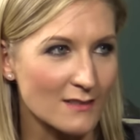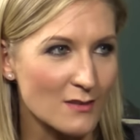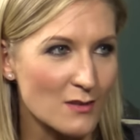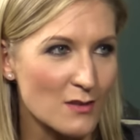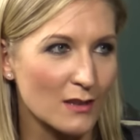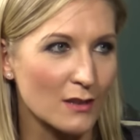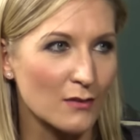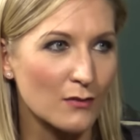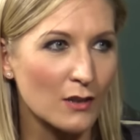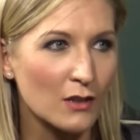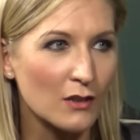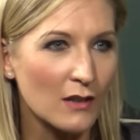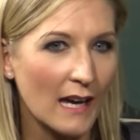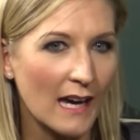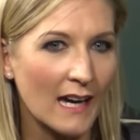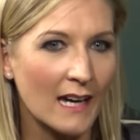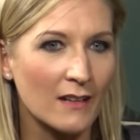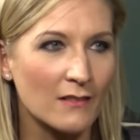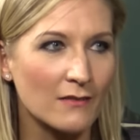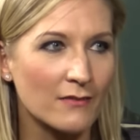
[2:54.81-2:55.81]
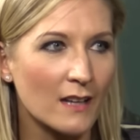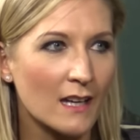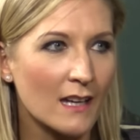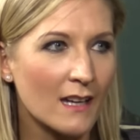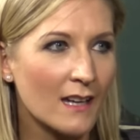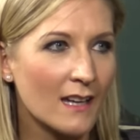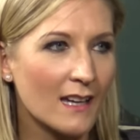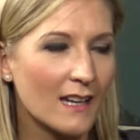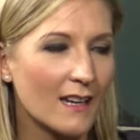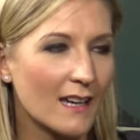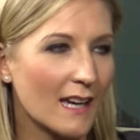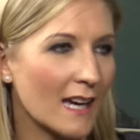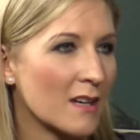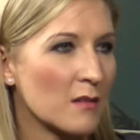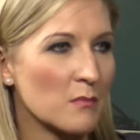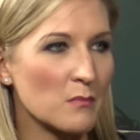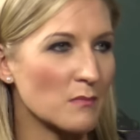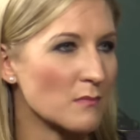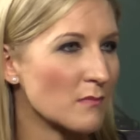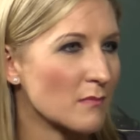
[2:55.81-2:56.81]
So if you have
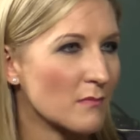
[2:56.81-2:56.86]
um,